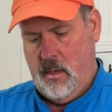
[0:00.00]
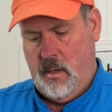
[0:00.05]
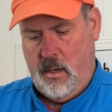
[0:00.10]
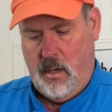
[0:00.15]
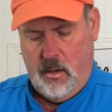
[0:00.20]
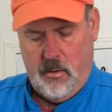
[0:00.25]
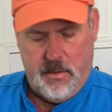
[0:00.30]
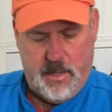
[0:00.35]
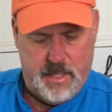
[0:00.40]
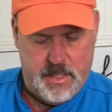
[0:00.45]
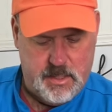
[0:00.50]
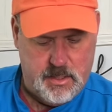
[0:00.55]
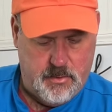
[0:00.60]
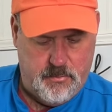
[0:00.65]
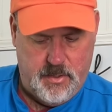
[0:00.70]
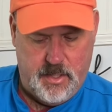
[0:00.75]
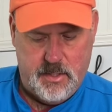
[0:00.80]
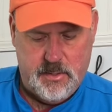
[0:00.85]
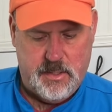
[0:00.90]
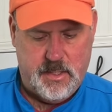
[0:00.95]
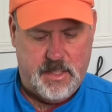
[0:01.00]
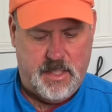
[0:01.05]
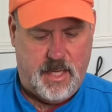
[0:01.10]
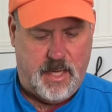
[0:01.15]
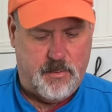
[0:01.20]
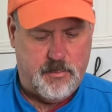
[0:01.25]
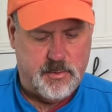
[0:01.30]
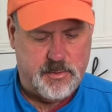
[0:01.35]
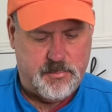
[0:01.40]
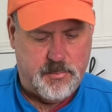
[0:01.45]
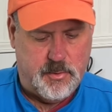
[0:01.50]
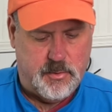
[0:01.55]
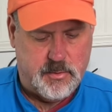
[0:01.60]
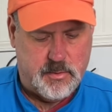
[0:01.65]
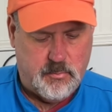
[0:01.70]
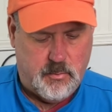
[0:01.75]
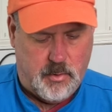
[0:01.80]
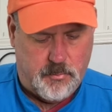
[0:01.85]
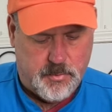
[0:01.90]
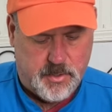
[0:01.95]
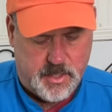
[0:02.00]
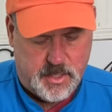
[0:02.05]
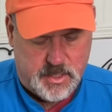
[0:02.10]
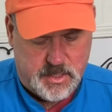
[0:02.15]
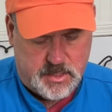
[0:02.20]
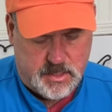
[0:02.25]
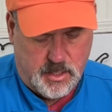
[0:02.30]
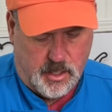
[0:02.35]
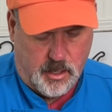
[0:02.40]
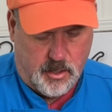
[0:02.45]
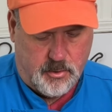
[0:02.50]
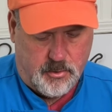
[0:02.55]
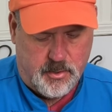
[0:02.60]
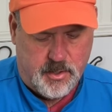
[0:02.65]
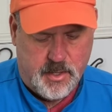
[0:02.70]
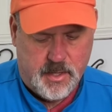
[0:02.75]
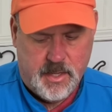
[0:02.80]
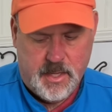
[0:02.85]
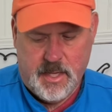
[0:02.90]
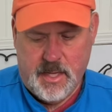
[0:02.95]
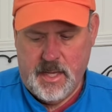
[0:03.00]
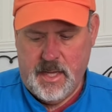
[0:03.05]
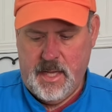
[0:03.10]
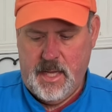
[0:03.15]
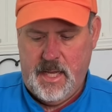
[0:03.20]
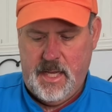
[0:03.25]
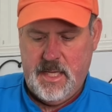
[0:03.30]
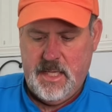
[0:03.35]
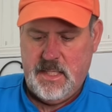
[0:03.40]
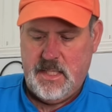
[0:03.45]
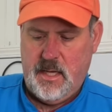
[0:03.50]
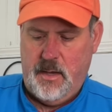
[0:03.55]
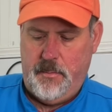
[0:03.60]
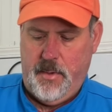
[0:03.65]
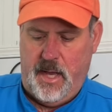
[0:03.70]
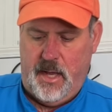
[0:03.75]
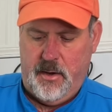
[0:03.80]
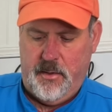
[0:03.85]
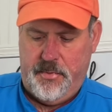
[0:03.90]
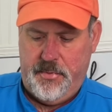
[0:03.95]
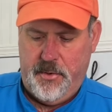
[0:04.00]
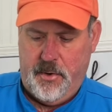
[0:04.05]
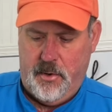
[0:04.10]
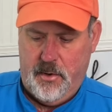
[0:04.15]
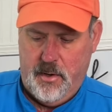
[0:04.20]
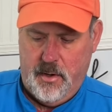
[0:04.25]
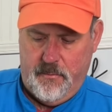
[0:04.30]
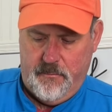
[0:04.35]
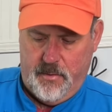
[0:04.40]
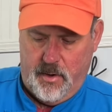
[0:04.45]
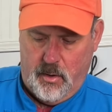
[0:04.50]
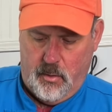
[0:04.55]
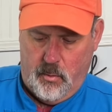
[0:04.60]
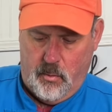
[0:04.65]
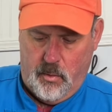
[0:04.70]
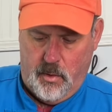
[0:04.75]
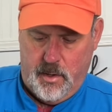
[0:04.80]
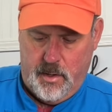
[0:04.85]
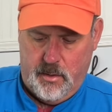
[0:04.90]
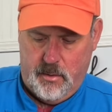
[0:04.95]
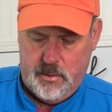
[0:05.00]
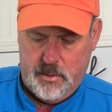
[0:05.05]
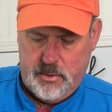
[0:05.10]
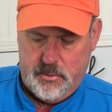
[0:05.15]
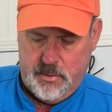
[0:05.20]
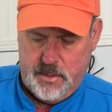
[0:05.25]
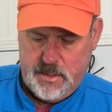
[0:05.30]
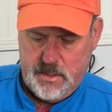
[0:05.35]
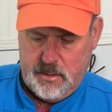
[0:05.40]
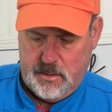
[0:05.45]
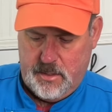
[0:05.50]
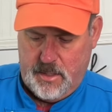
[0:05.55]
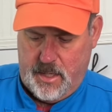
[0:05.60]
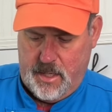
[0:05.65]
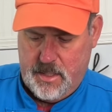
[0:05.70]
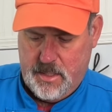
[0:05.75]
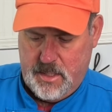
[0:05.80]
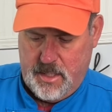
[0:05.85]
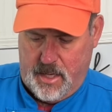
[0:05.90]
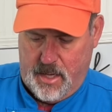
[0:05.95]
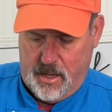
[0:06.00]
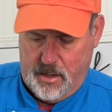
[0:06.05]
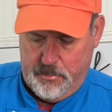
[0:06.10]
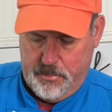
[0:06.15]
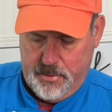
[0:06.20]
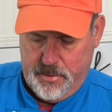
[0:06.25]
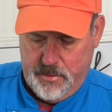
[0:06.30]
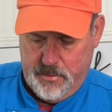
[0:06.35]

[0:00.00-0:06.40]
Okay, so there's a tablespoon. So what we're going to start is about 1/3 of our oil drizzled on top.